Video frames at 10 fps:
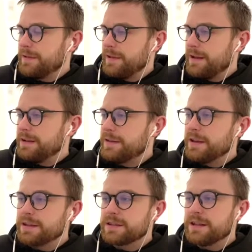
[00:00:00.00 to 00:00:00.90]
I
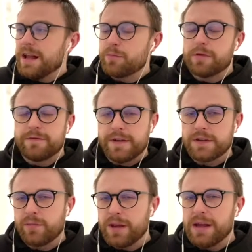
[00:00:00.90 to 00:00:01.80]
think it's a lot more fun
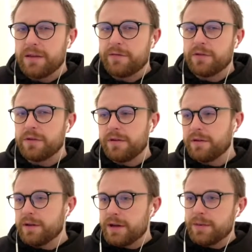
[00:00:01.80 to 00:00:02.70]
to play if
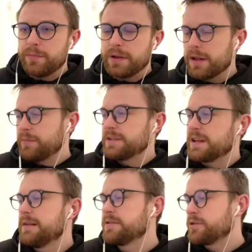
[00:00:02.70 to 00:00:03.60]
you build up this
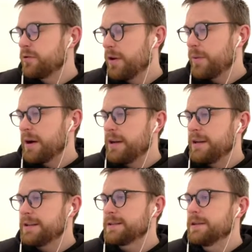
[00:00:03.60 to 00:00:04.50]
kind of story behind it.